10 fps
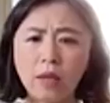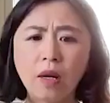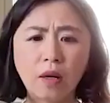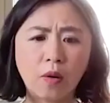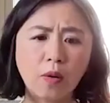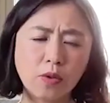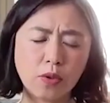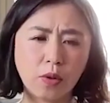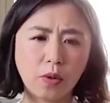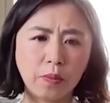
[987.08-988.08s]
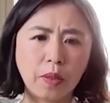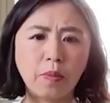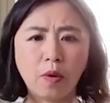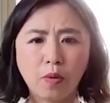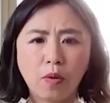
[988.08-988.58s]
there are also
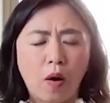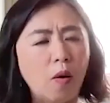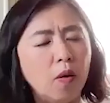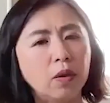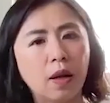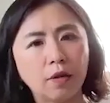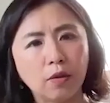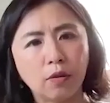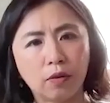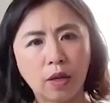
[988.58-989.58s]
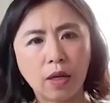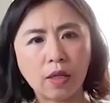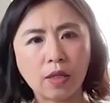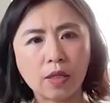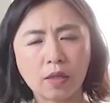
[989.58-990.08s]
people who are holding on to
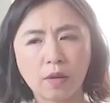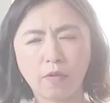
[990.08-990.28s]
things